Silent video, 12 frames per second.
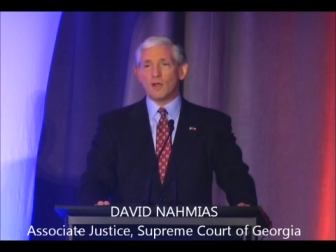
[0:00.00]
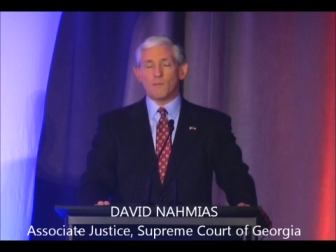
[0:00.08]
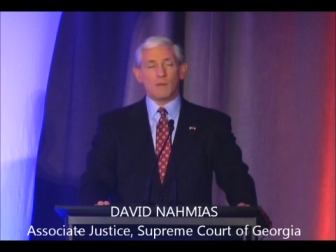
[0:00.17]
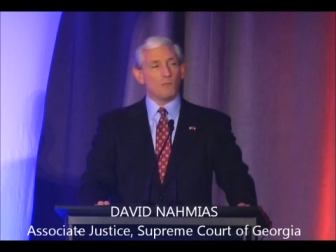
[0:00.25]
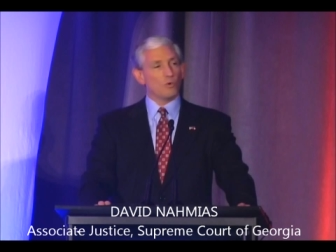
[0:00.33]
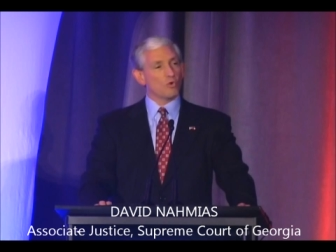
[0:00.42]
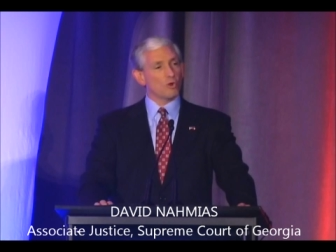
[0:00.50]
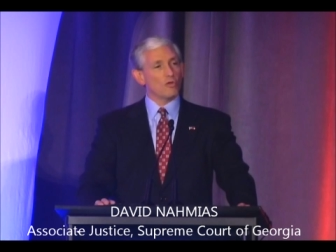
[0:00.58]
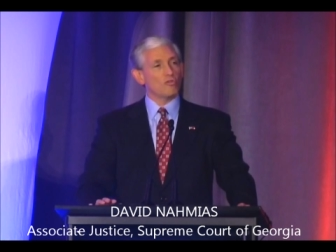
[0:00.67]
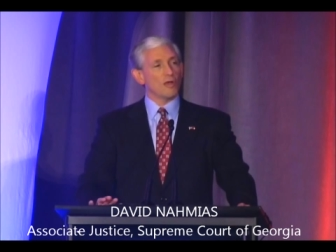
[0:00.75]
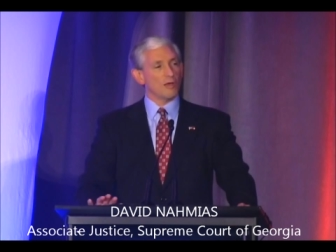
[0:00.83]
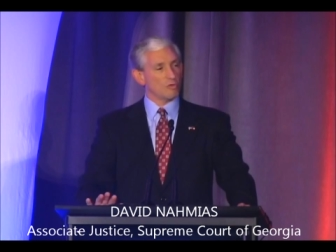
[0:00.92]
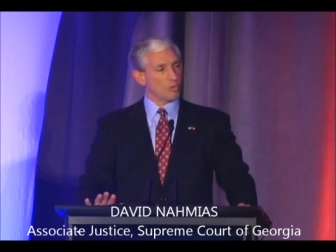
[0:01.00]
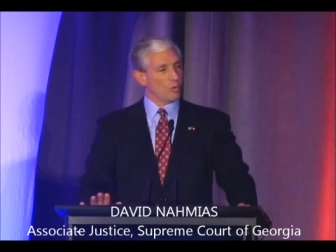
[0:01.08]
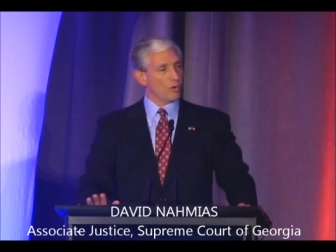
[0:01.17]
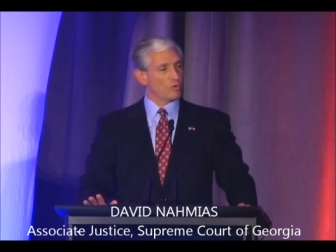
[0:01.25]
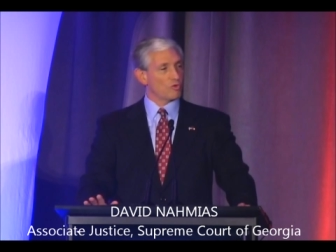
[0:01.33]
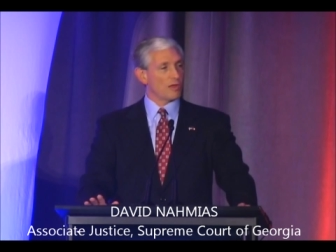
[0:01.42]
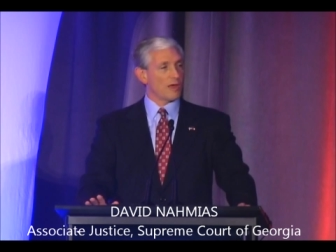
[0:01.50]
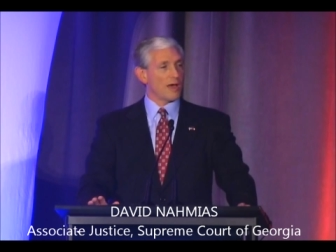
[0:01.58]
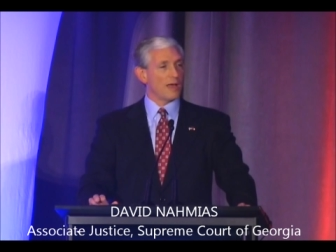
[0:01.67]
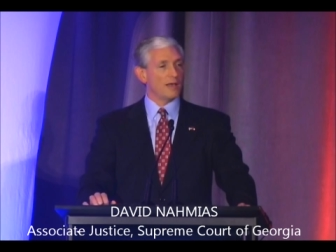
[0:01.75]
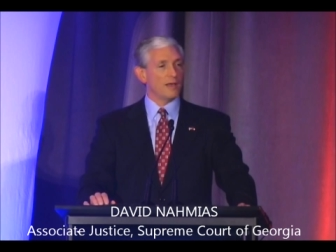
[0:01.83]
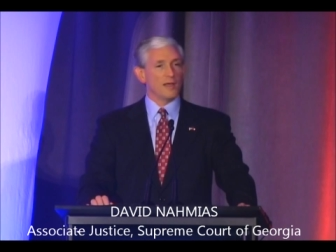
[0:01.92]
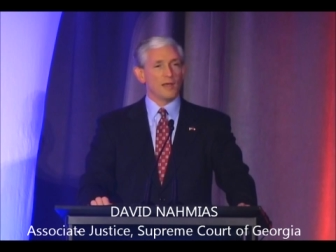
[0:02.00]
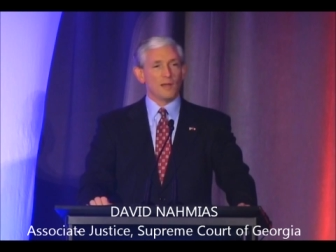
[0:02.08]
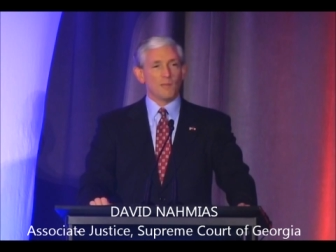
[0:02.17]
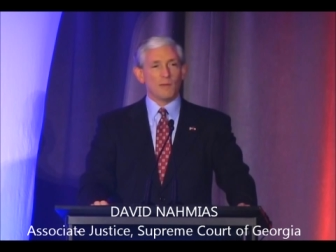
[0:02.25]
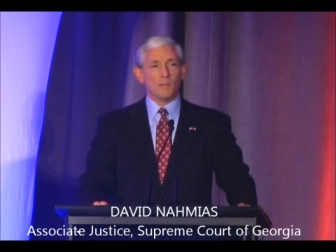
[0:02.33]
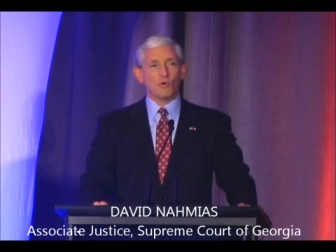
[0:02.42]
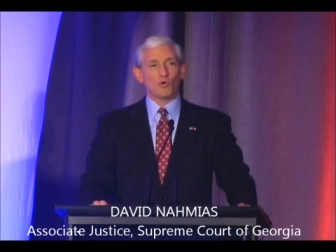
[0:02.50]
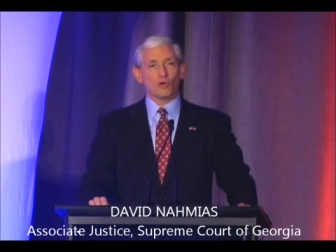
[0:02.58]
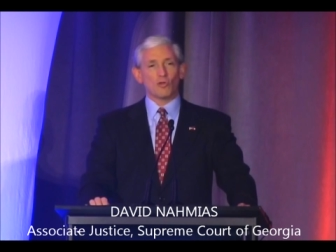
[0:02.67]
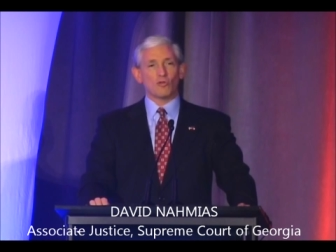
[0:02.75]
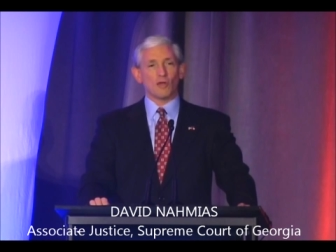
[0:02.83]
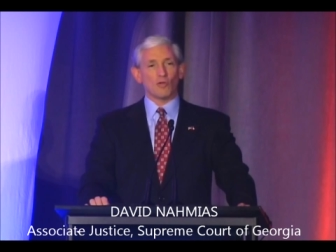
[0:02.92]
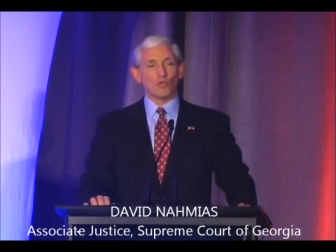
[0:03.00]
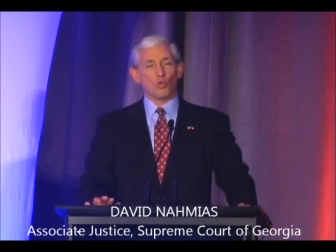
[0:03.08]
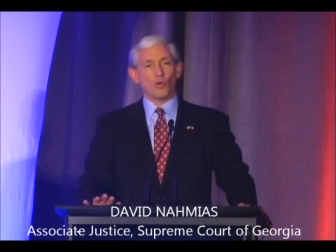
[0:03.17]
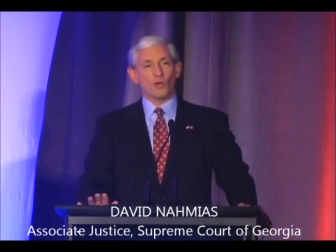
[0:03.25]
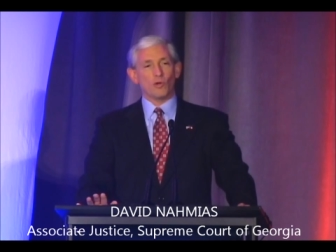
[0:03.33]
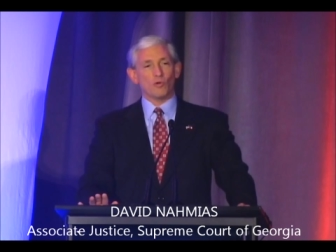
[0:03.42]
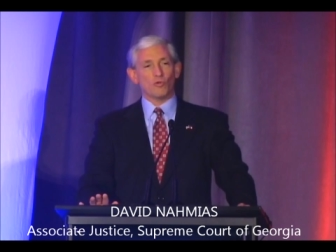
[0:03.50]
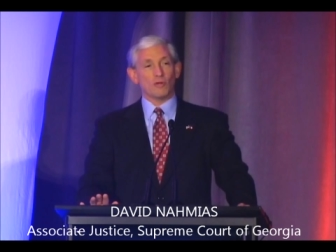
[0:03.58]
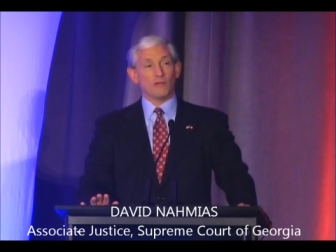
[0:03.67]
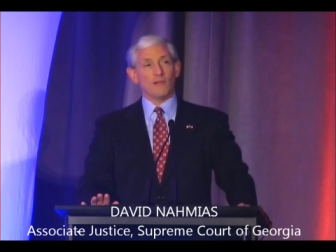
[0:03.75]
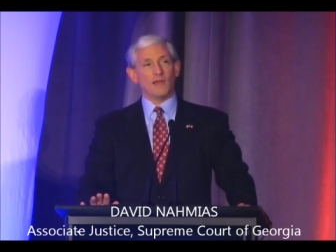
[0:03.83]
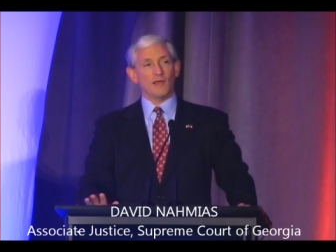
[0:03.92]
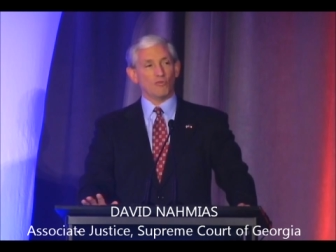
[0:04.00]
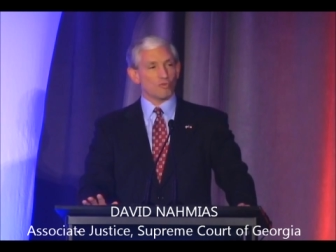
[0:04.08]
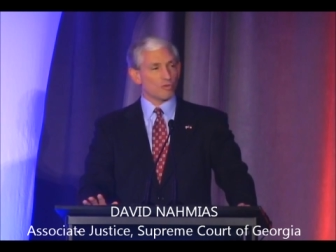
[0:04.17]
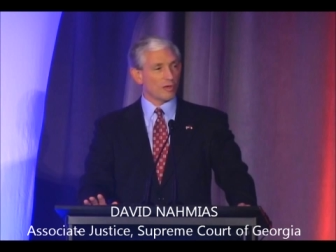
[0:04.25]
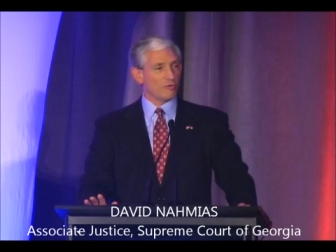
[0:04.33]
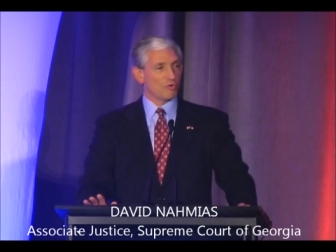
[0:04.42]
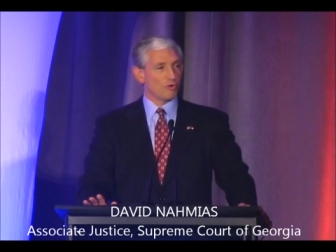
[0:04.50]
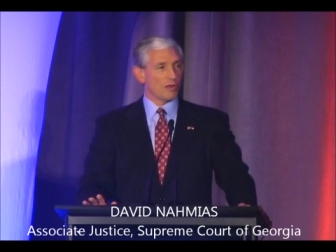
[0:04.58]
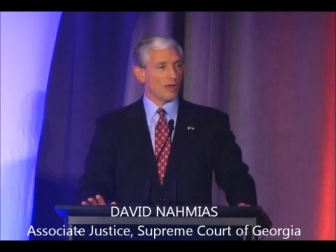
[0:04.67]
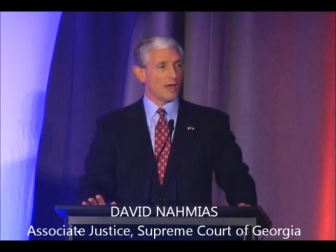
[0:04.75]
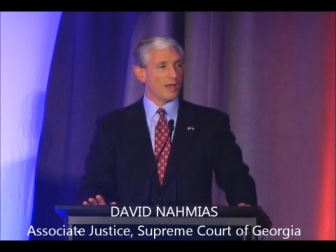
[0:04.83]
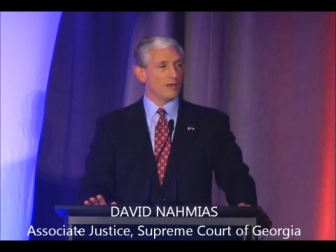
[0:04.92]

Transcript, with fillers: People criticize lawyers a lot. People criticize lawyers in the legislature a lot.